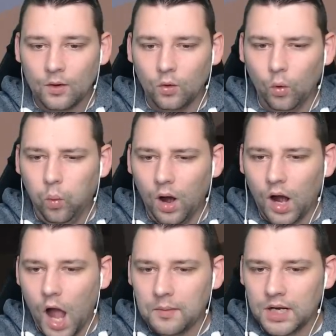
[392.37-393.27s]
or
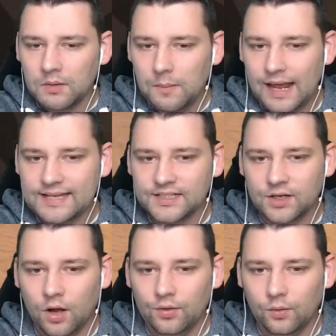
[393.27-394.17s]
what I'm going to be placing
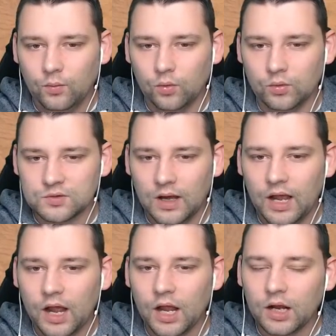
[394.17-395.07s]
on the walls.
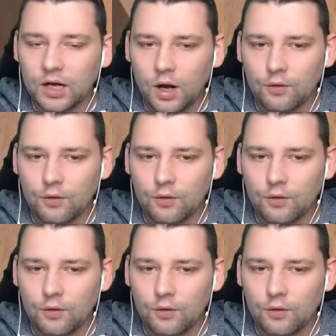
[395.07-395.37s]
Well, I kind of know